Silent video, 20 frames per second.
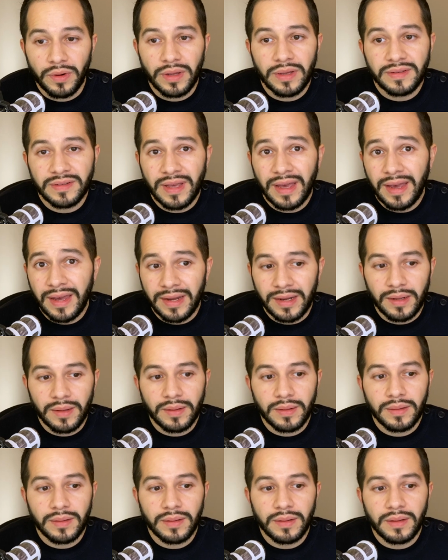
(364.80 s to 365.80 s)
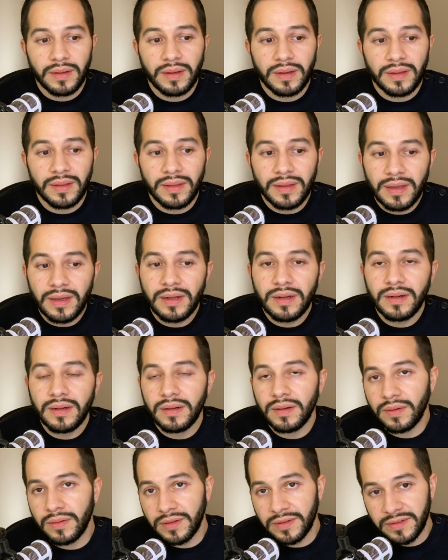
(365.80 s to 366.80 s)
at. And then
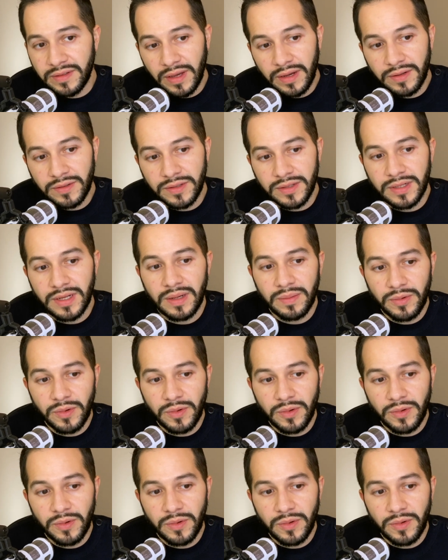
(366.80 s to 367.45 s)
on the second step,